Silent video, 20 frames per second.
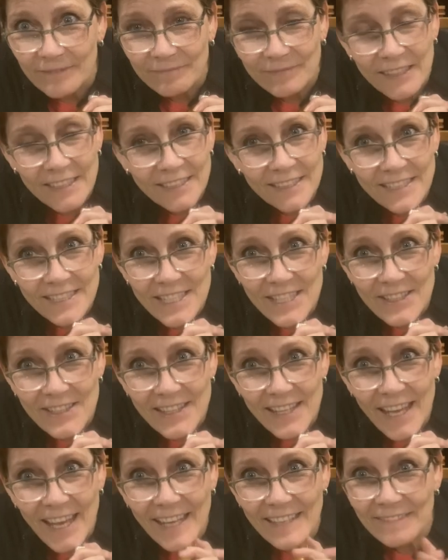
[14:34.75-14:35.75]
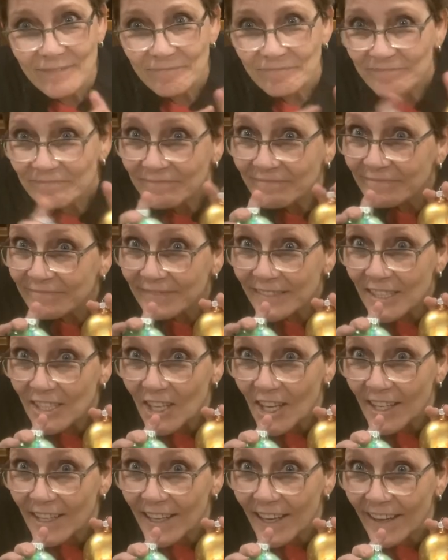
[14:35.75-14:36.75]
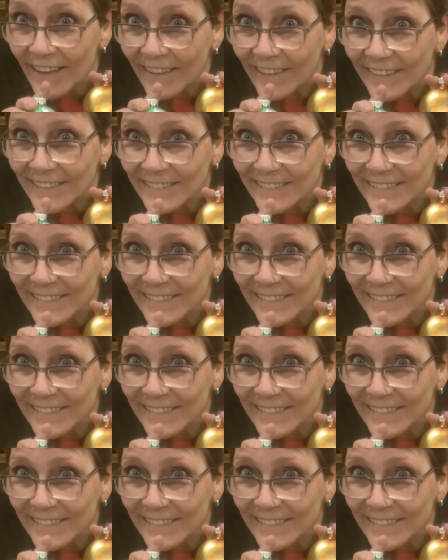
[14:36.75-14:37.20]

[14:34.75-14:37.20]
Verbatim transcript: And until then, take care.